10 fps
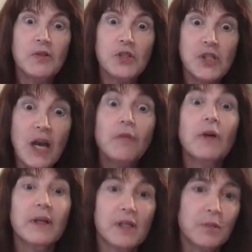
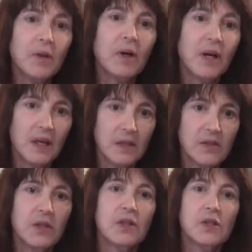several
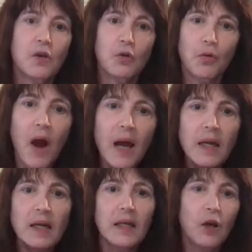experiences
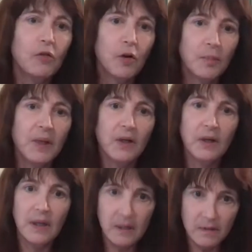chronically over a
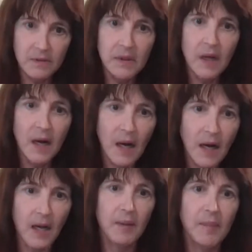period of
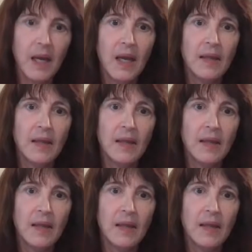time